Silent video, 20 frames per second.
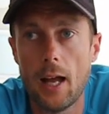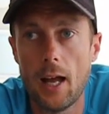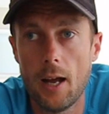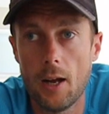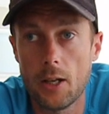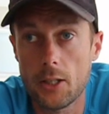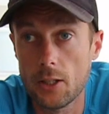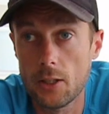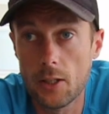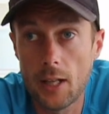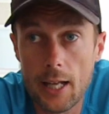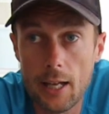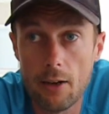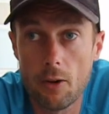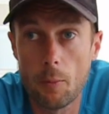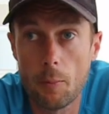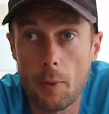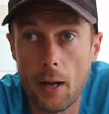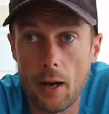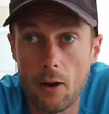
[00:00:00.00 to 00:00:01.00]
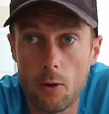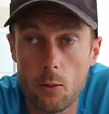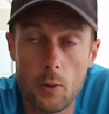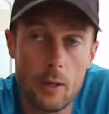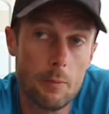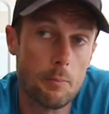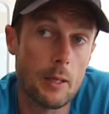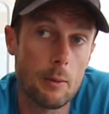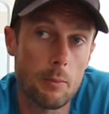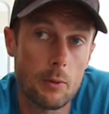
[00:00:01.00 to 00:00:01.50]
and you'll hear about
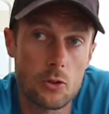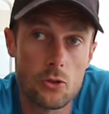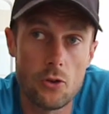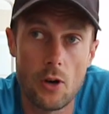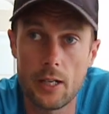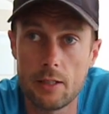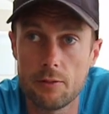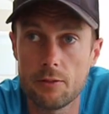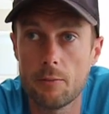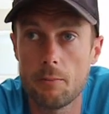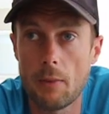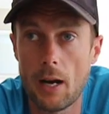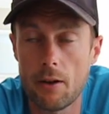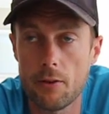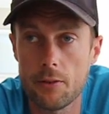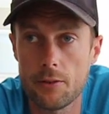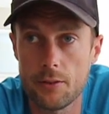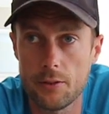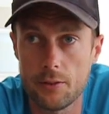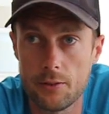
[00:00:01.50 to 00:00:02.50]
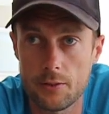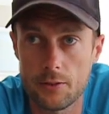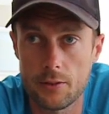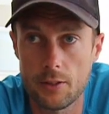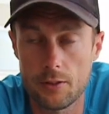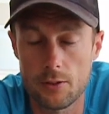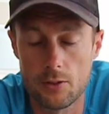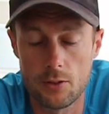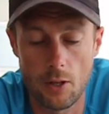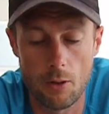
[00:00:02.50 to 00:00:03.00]
when people are training for marathons
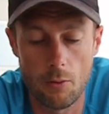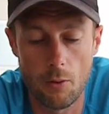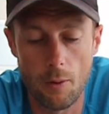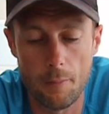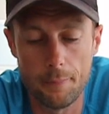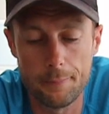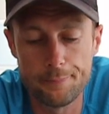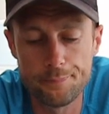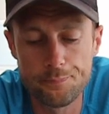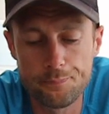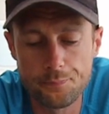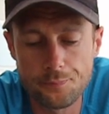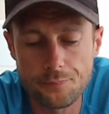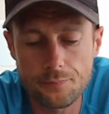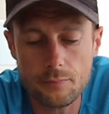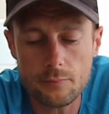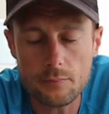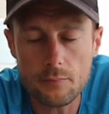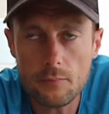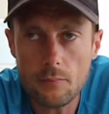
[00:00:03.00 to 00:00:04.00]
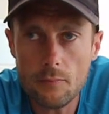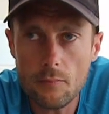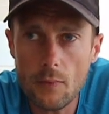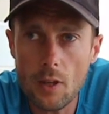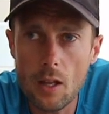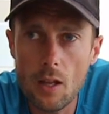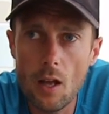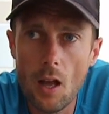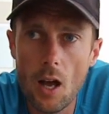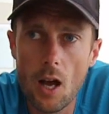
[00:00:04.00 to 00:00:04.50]
and so
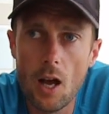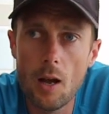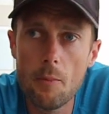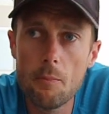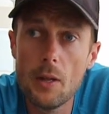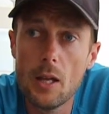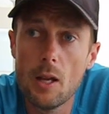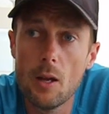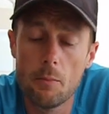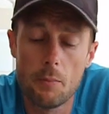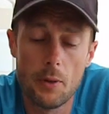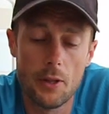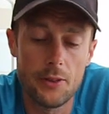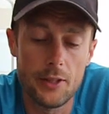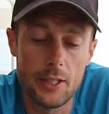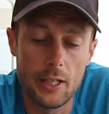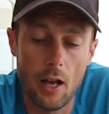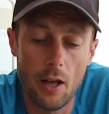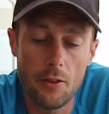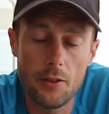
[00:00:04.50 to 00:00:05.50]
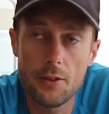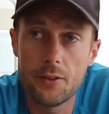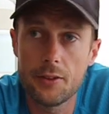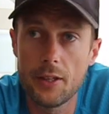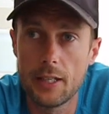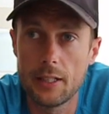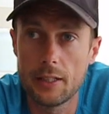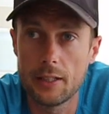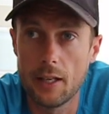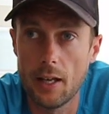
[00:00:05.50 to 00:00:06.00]
on. But the other
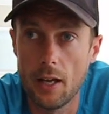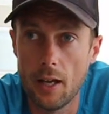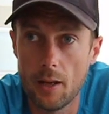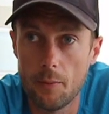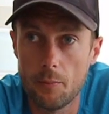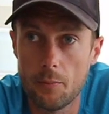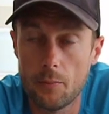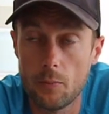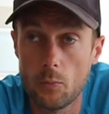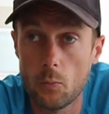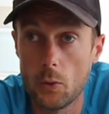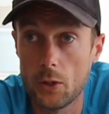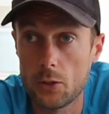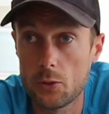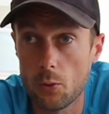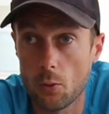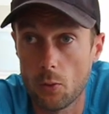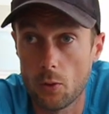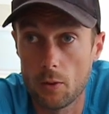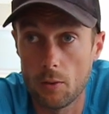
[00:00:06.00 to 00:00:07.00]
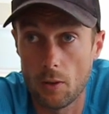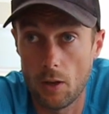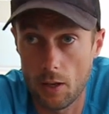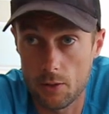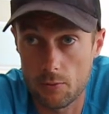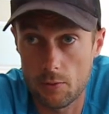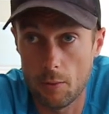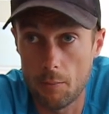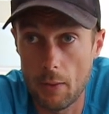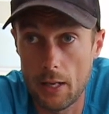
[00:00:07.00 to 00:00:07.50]
thing
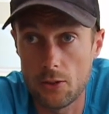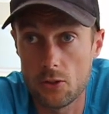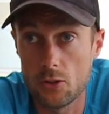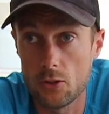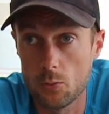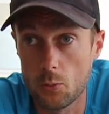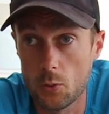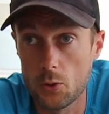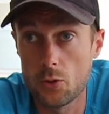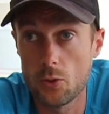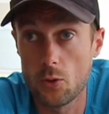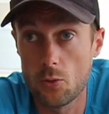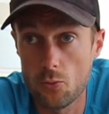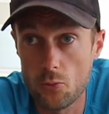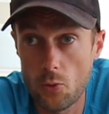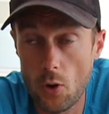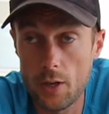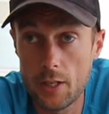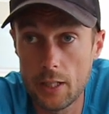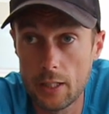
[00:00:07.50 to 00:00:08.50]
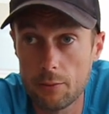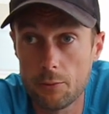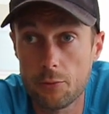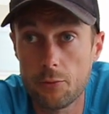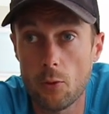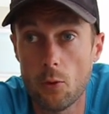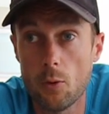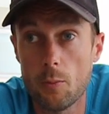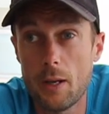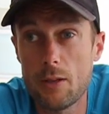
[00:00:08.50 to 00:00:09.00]
I mentioned was running
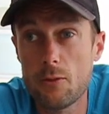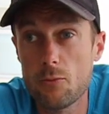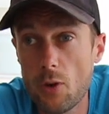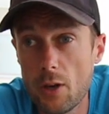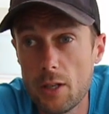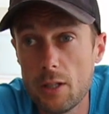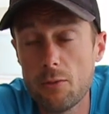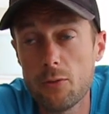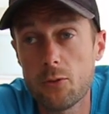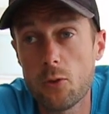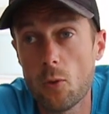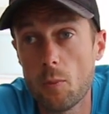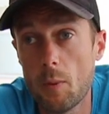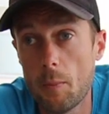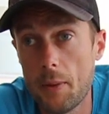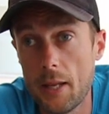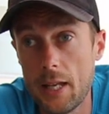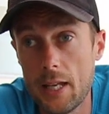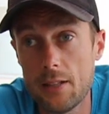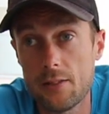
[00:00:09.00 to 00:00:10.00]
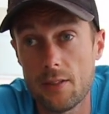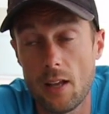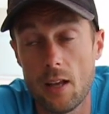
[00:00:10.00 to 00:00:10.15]
form, and running form appears